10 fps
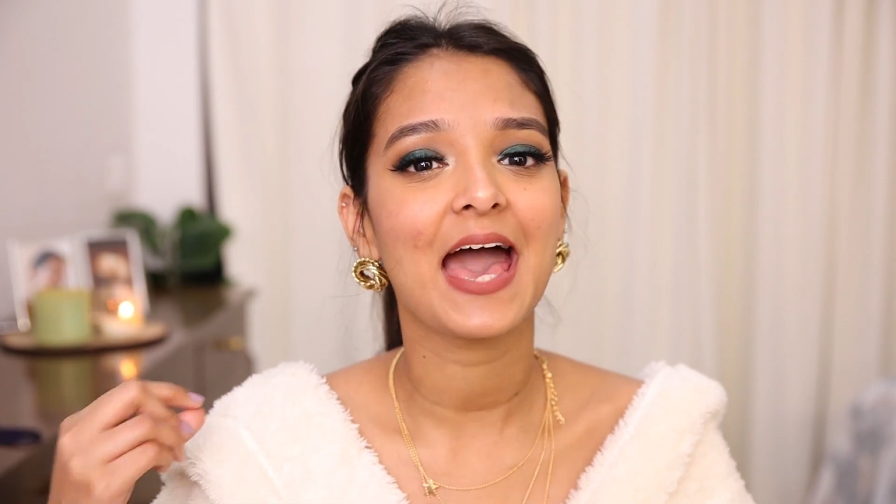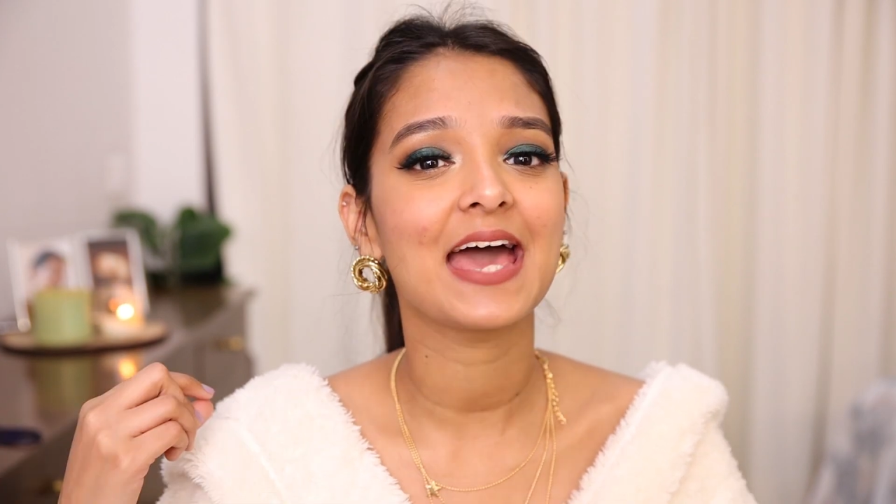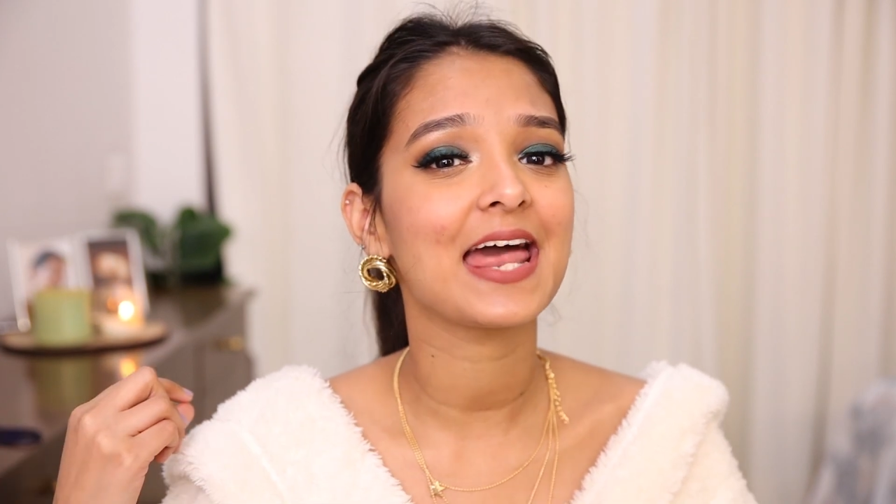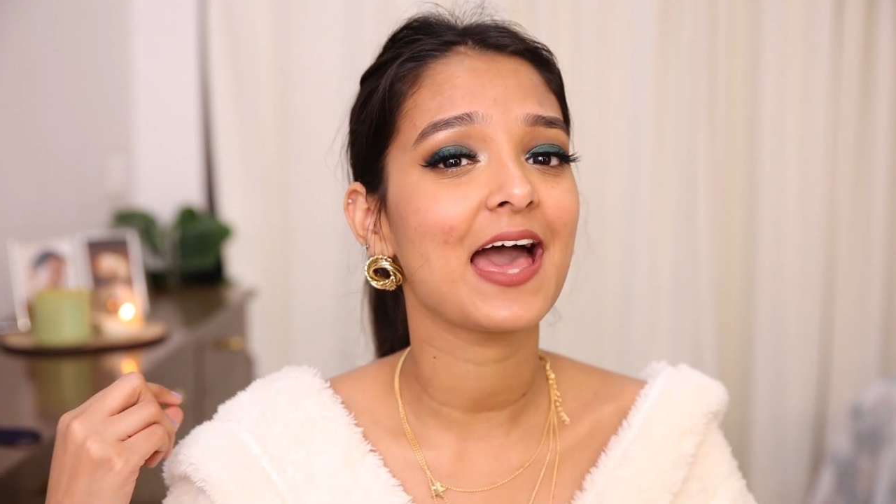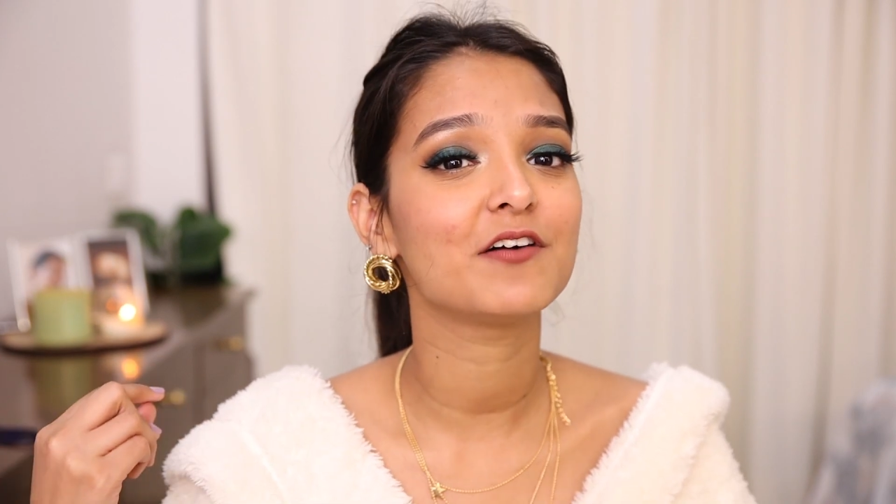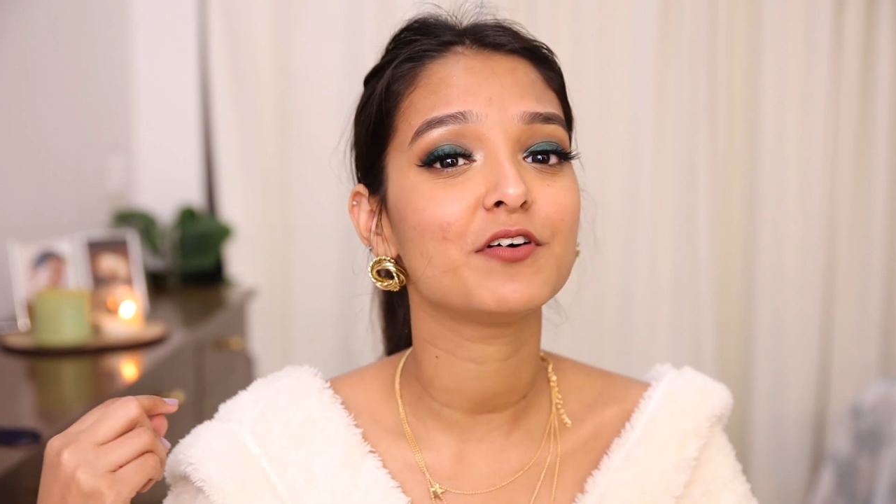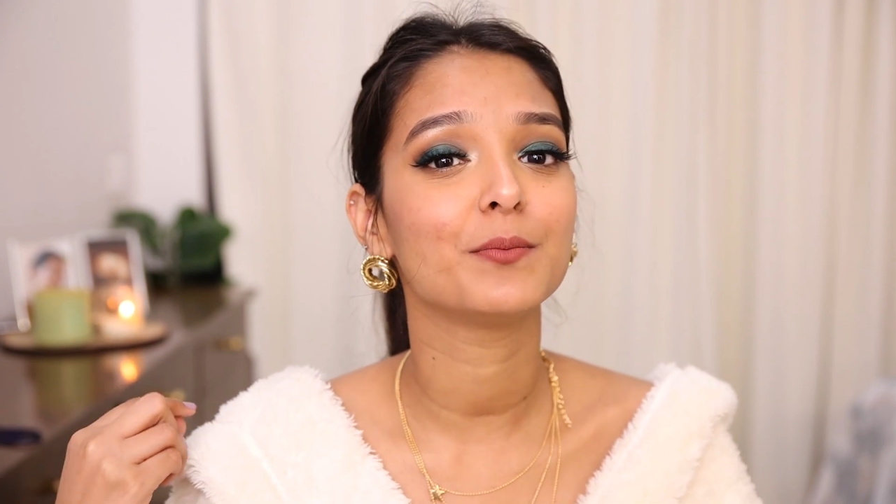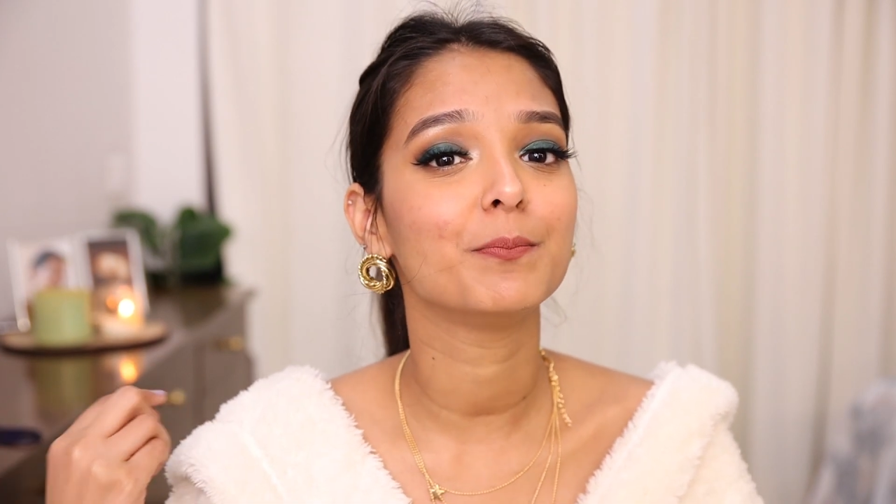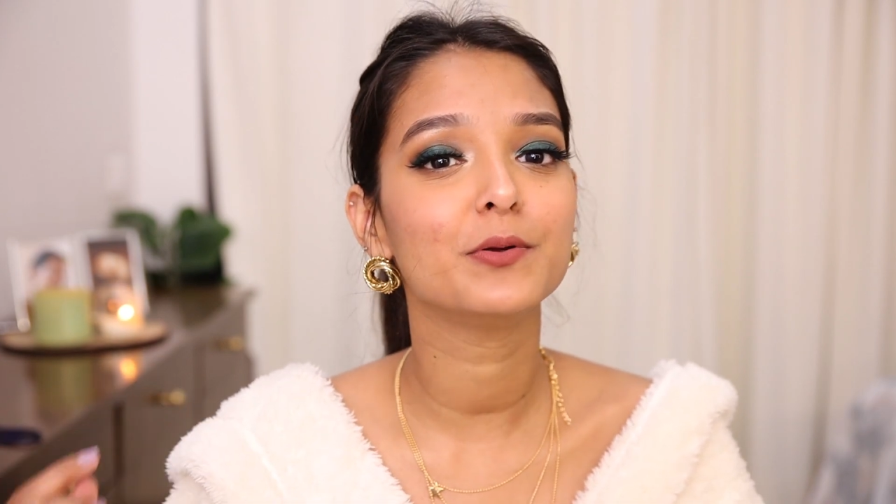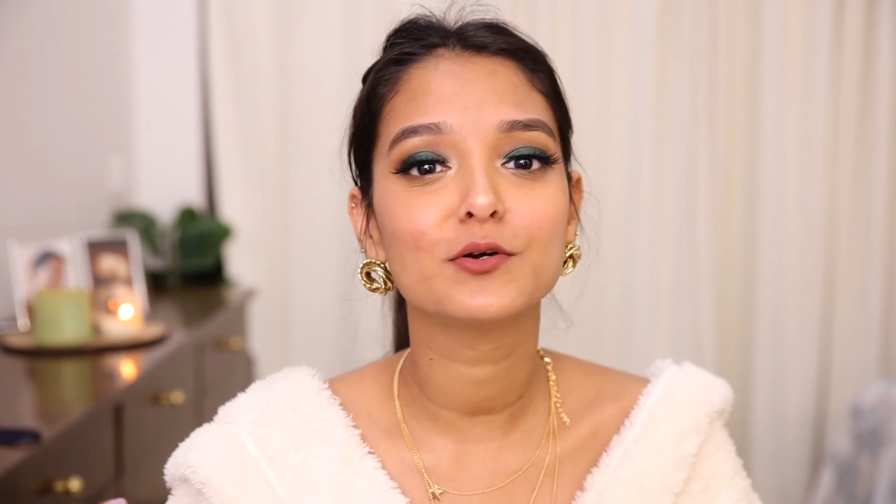and have a
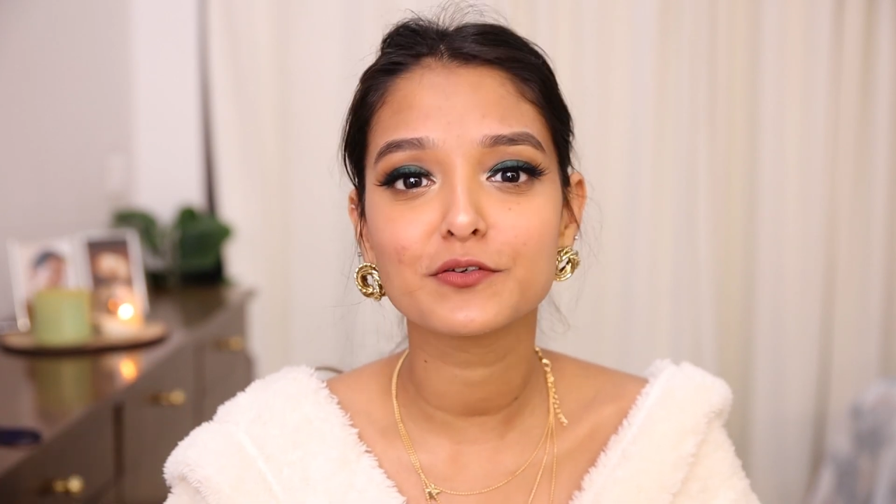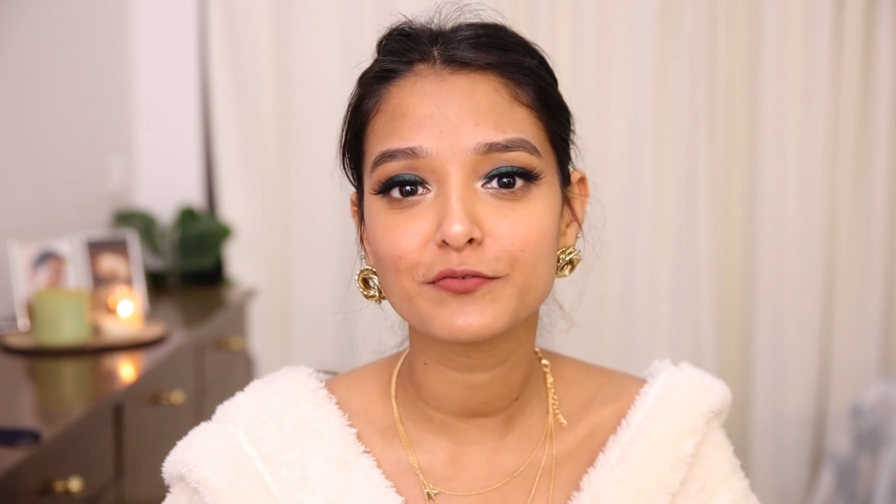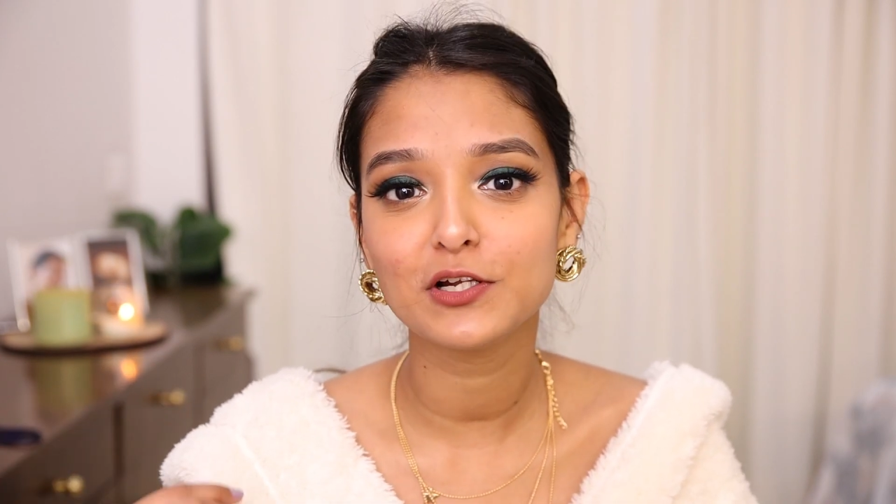beautiful